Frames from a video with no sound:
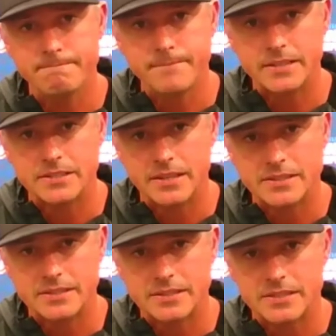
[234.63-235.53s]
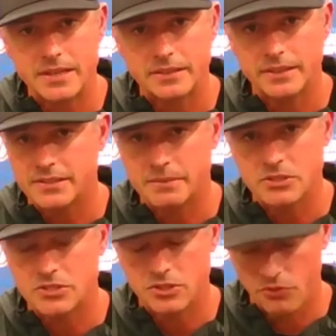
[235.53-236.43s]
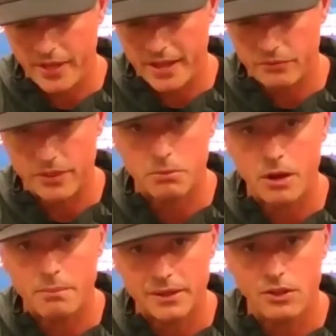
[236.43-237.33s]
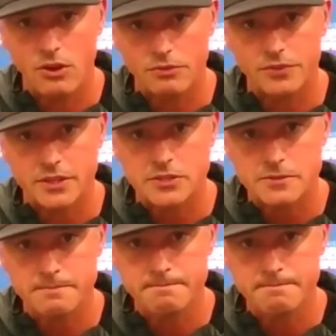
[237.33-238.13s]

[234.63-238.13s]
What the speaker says: That's to say the least. I'm just so thankful they brought me along for this.